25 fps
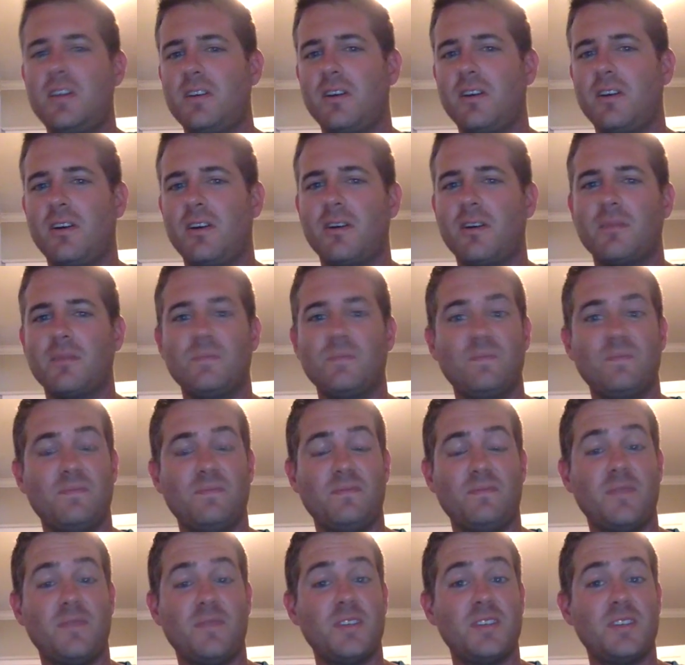are
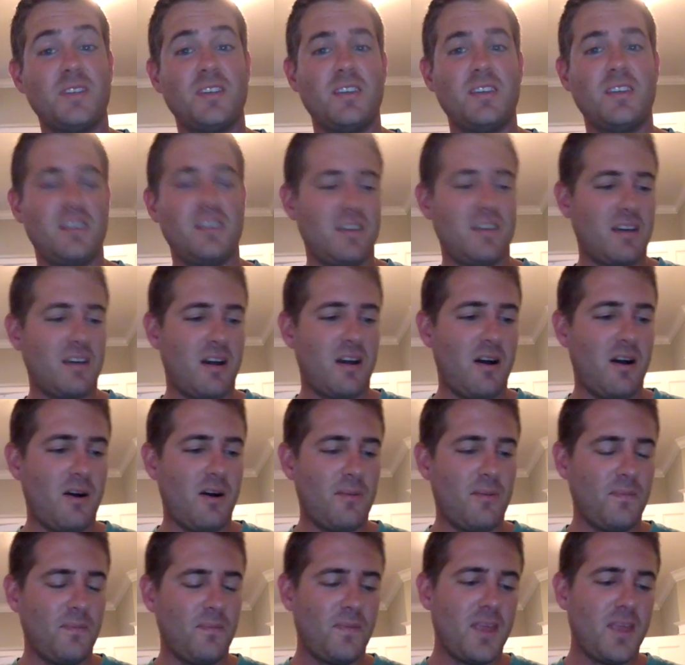busy.
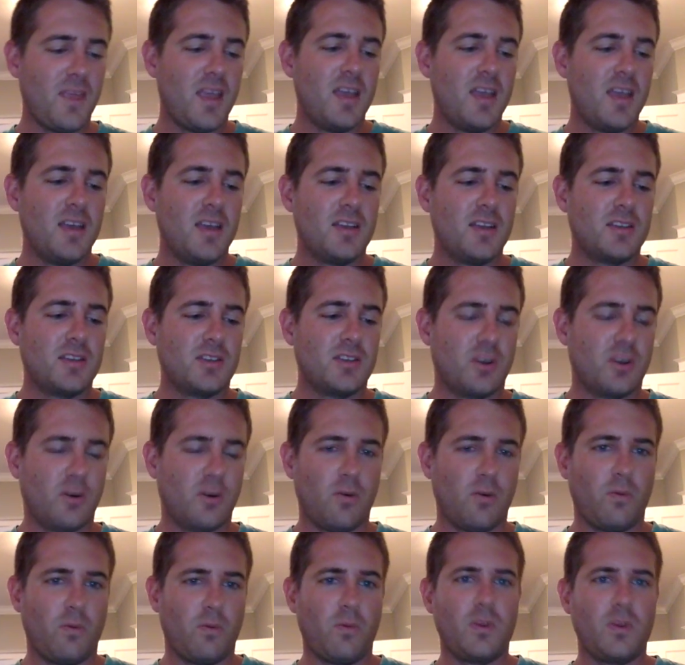
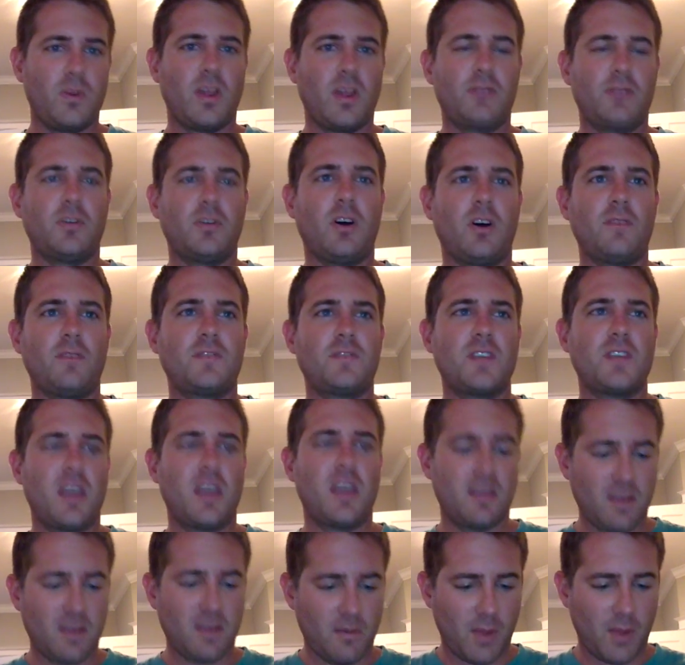So we left off
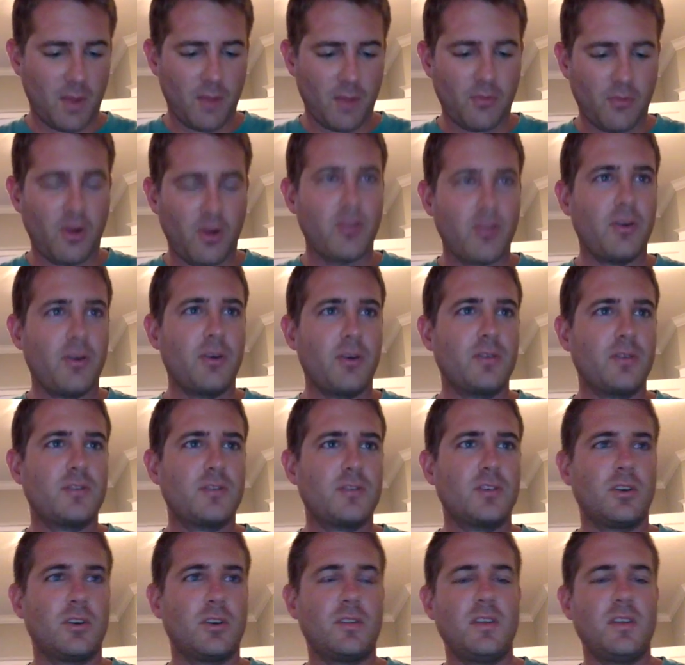saying that my brother
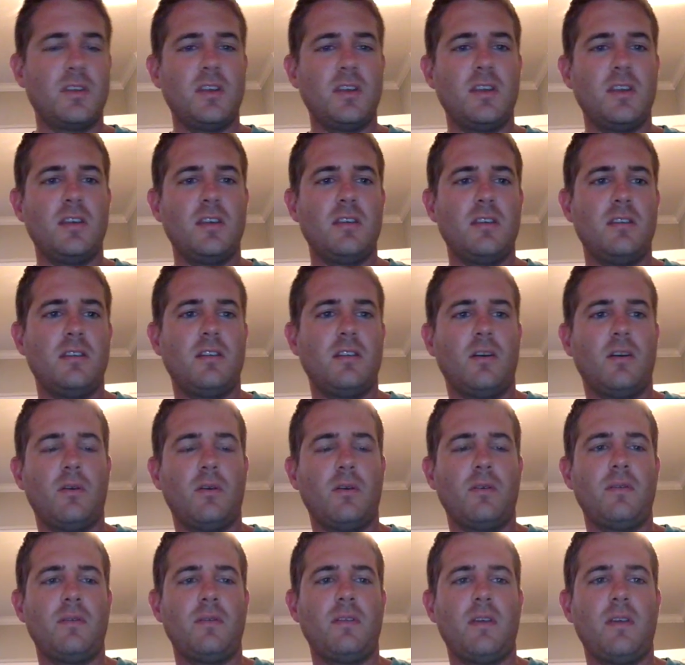took the
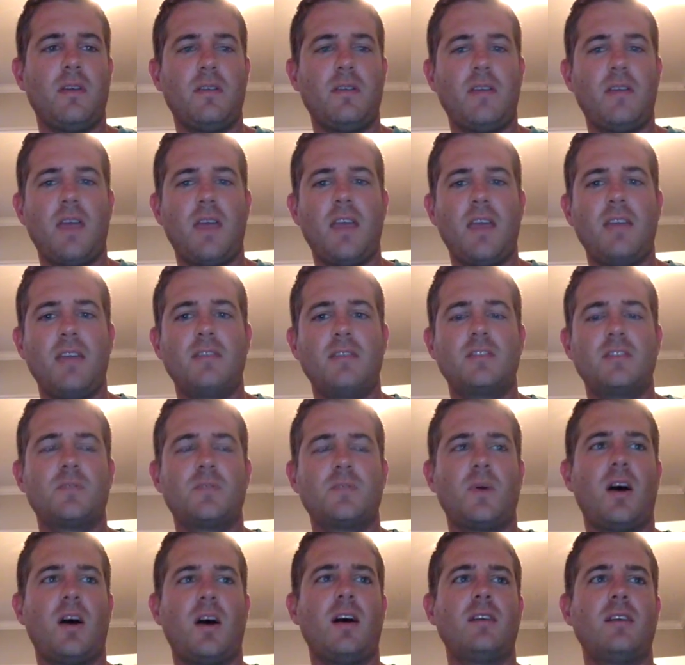8th
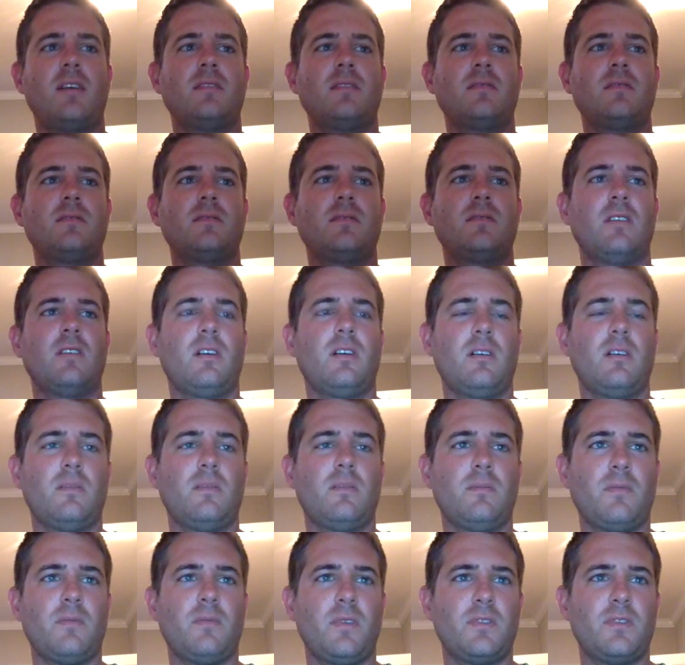spot
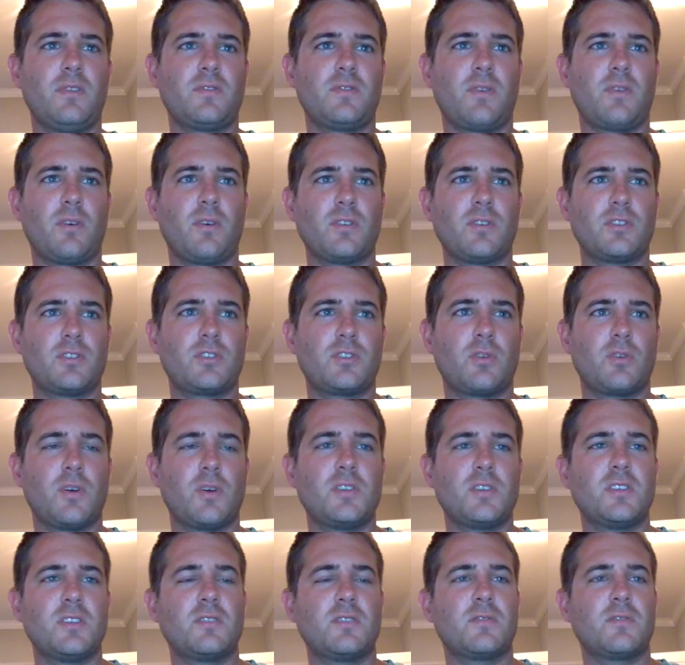as far as
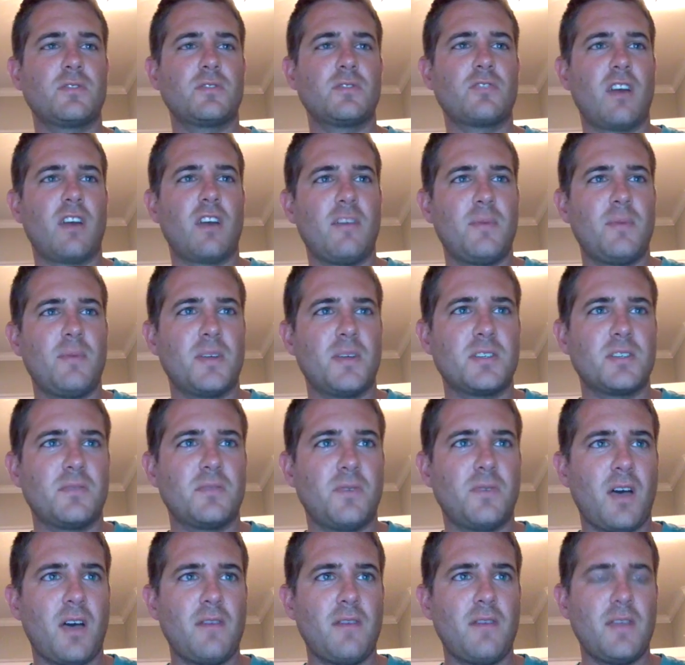choices for draft picks at
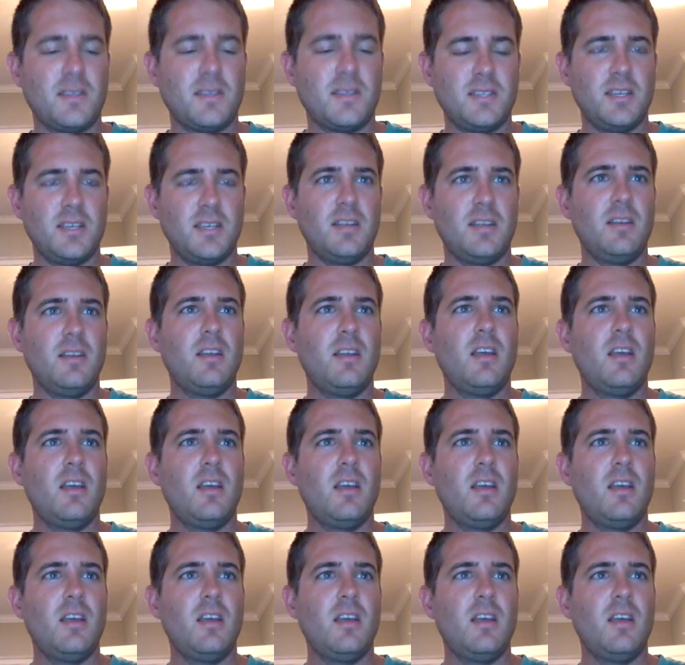518.